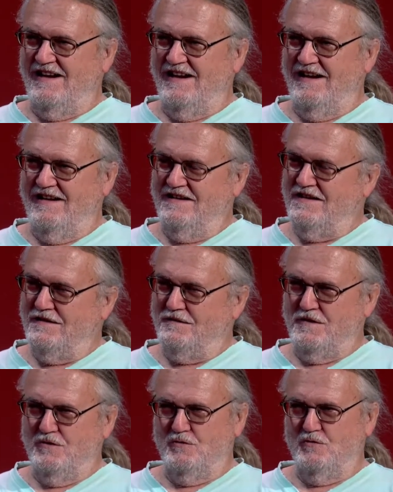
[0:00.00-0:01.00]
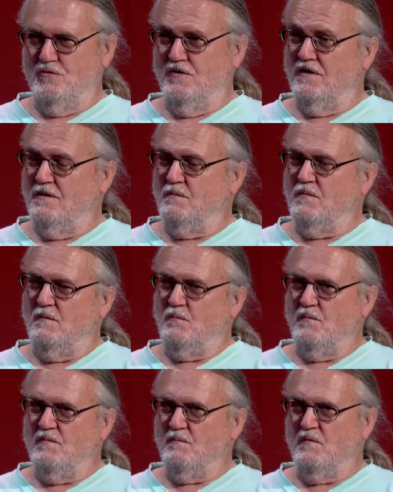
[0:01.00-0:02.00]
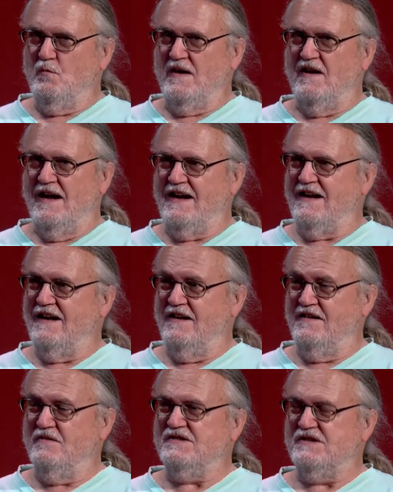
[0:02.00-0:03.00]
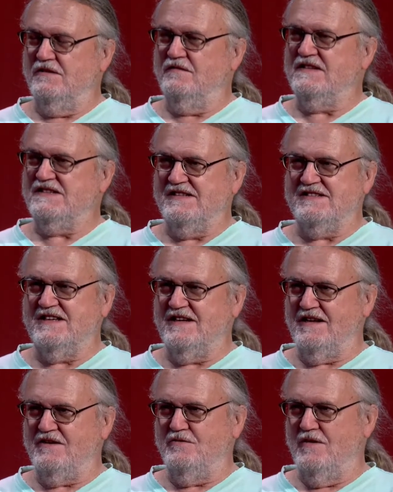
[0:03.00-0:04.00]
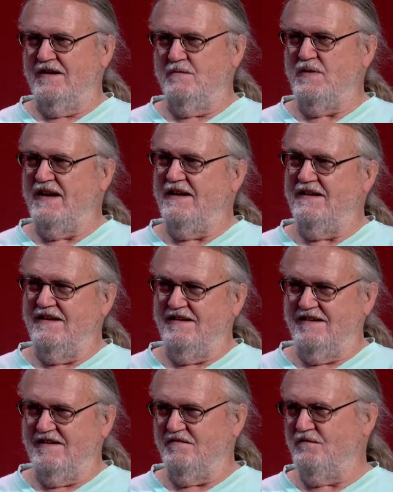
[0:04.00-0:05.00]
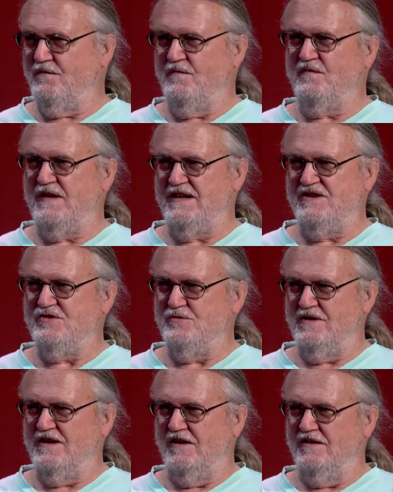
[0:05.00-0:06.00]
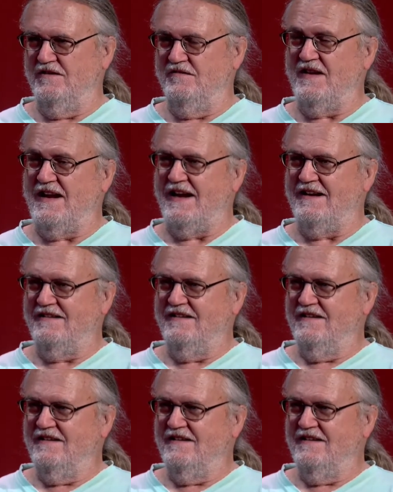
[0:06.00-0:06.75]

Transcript: And if you're relying on those services to get you out of bed and to feed you and all of that,